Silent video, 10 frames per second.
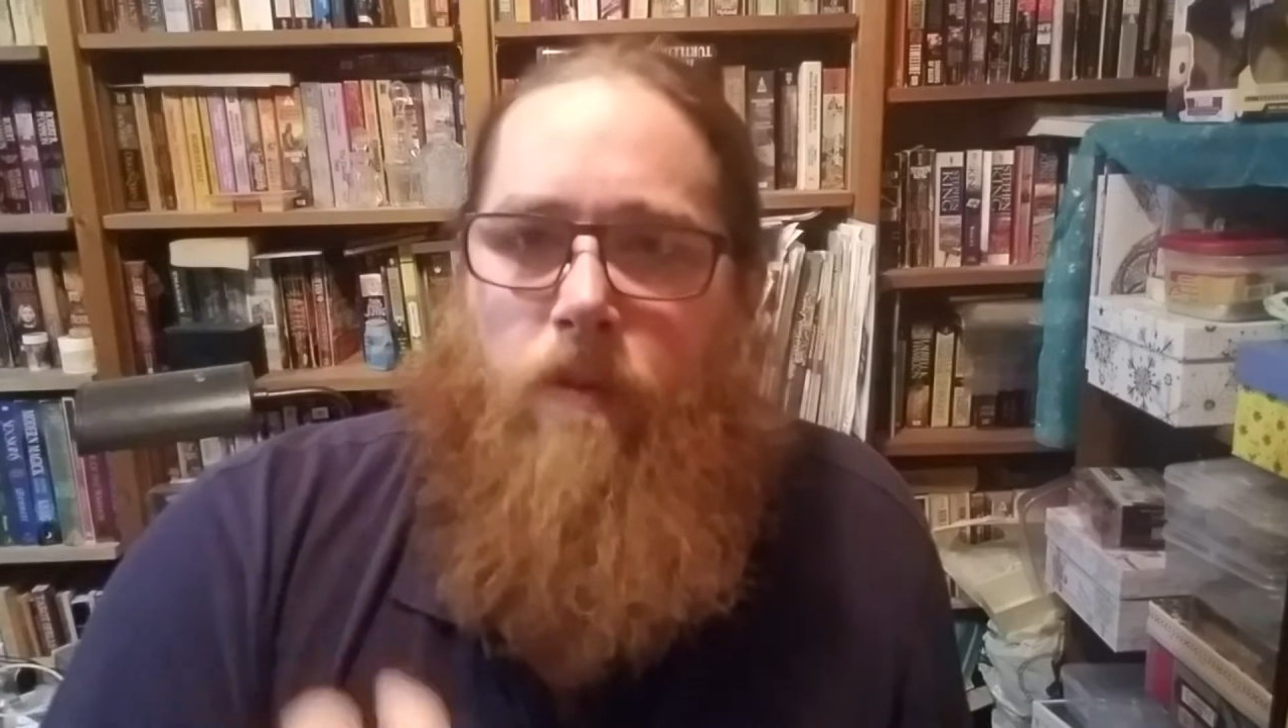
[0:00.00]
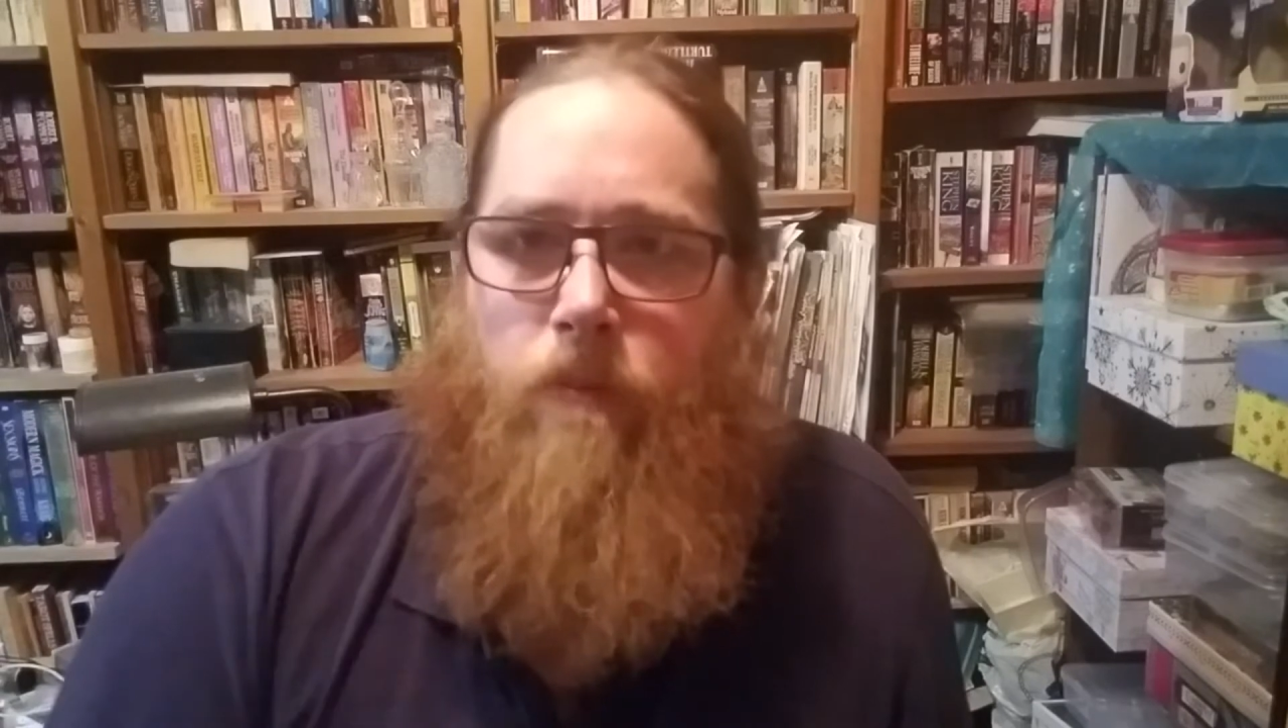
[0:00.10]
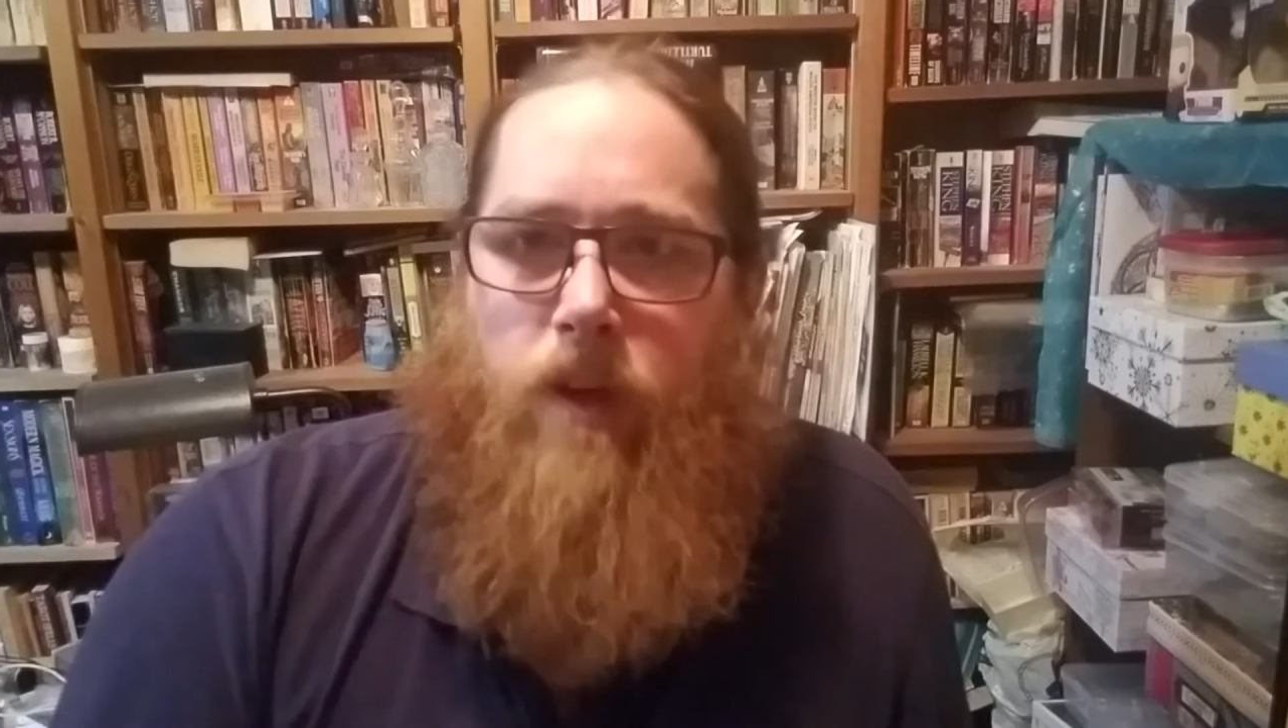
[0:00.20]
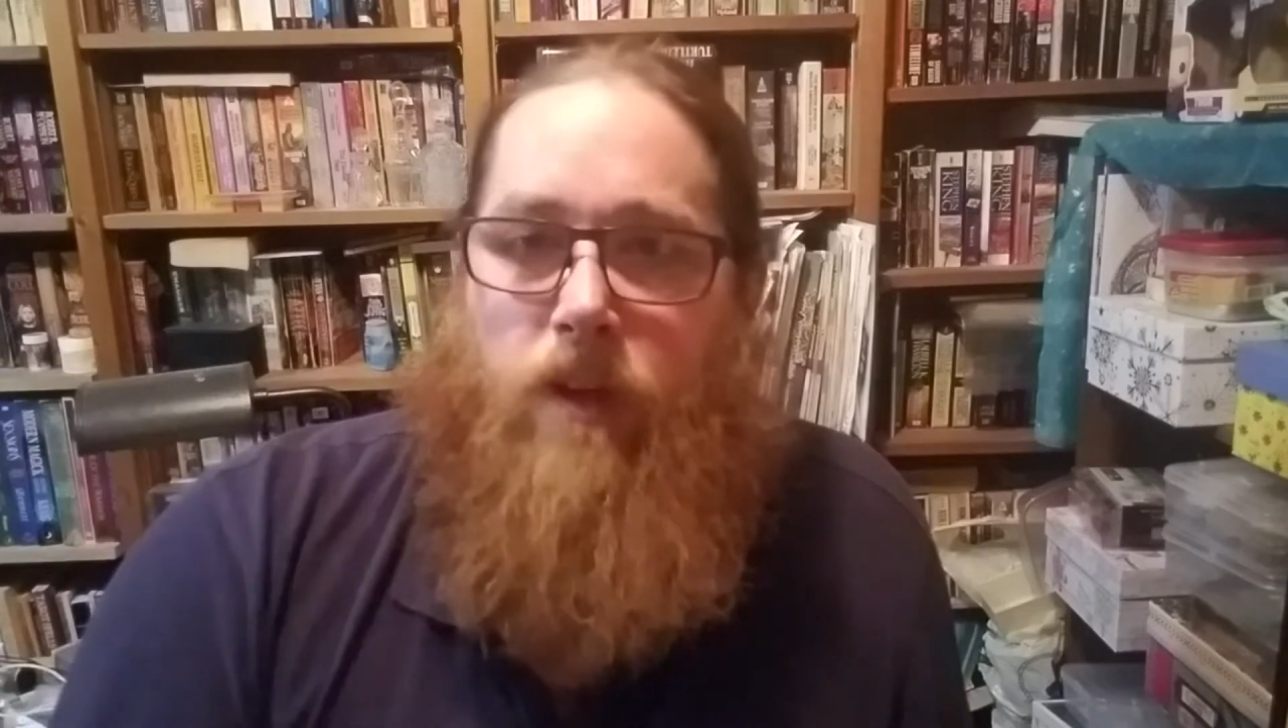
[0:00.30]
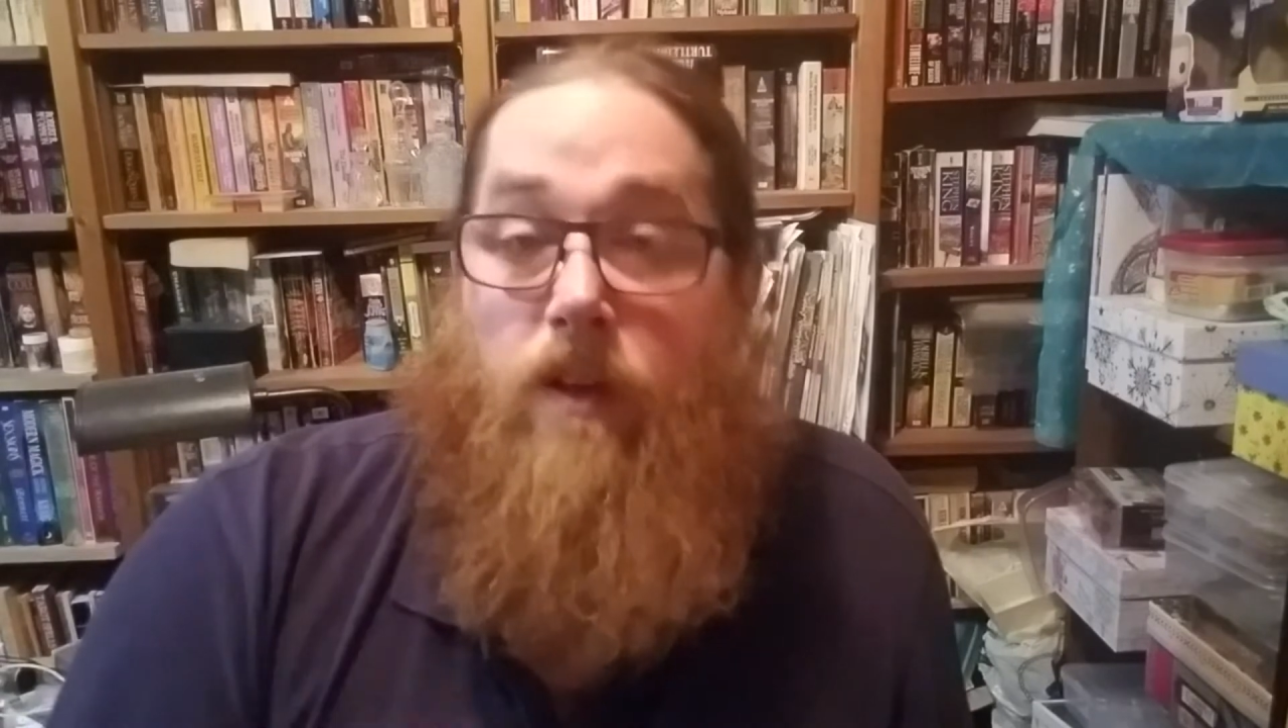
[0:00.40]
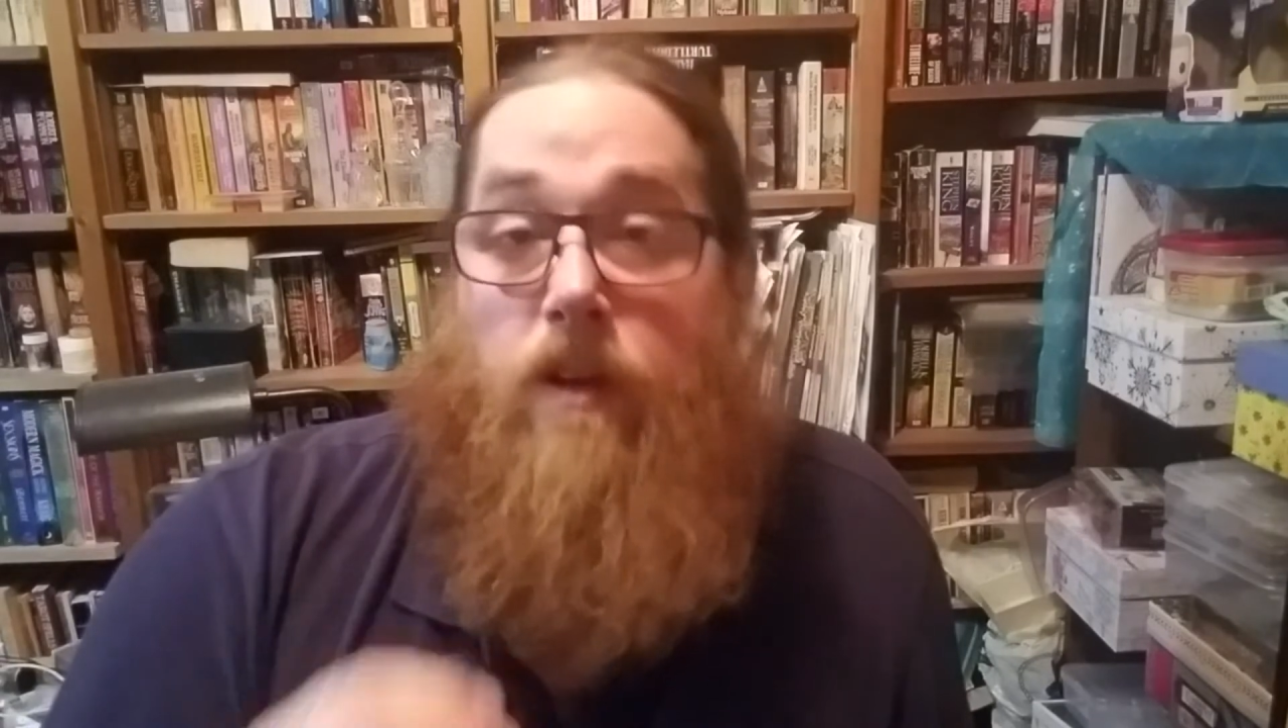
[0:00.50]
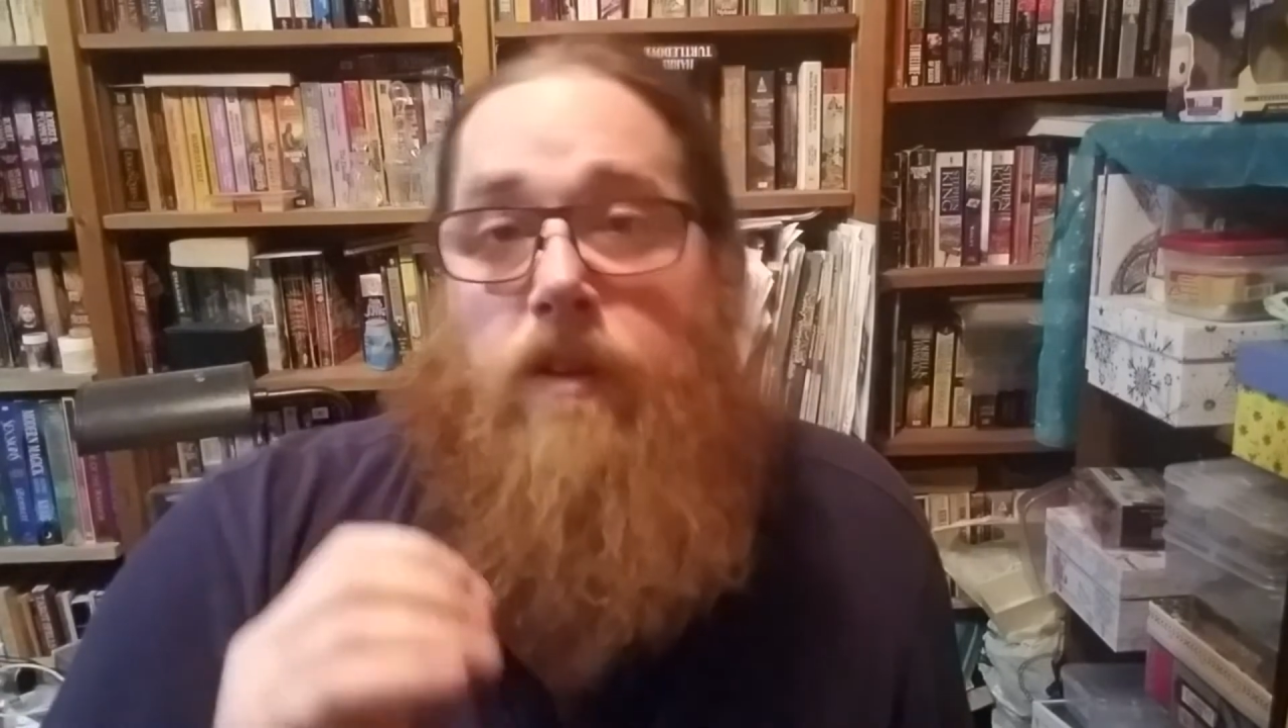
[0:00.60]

the meat.